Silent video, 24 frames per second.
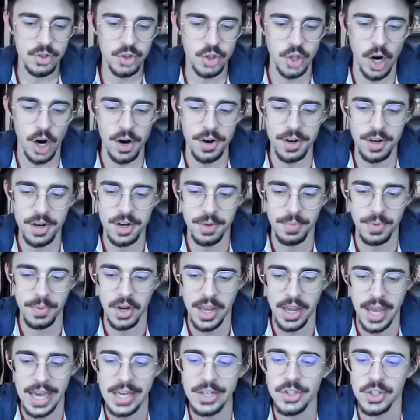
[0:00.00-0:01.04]
Charter
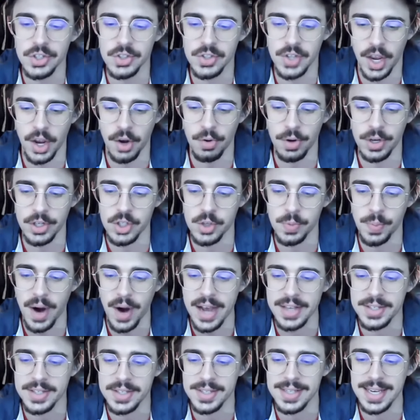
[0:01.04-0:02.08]
Communications increased
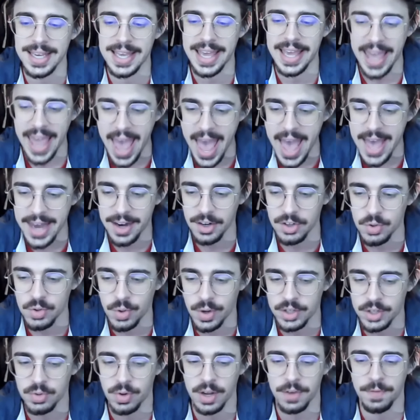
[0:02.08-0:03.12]
prices again in
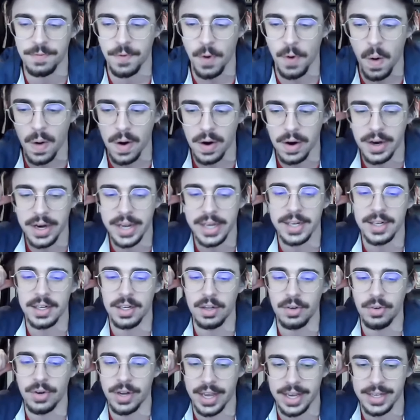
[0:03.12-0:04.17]
2024,
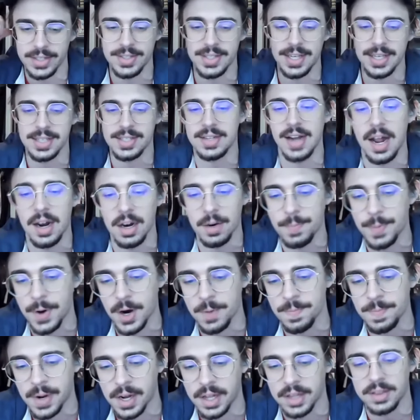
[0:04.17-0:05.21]
including a $6
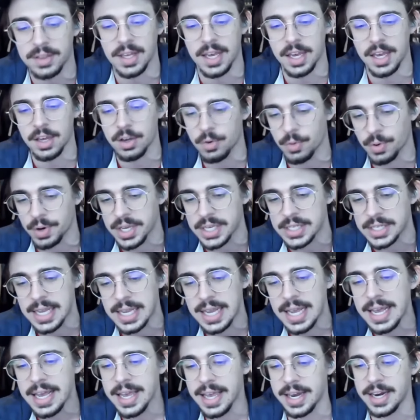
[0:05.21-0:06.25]
per month increase
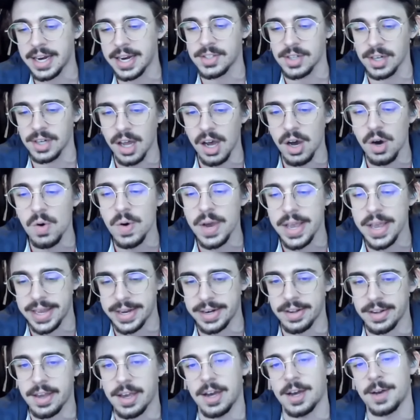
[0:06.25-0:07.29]
in its
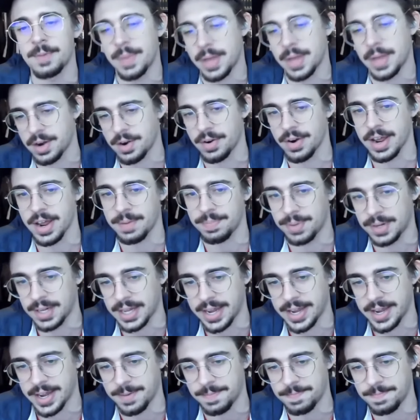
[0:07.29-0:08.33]
low-income internet
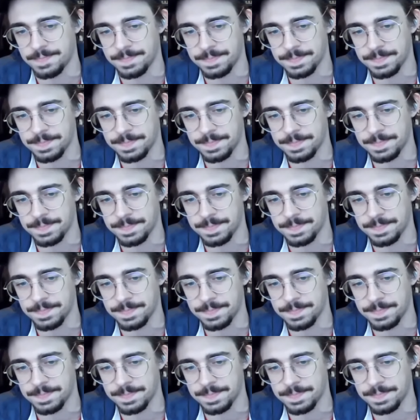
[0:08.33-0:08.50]
plan.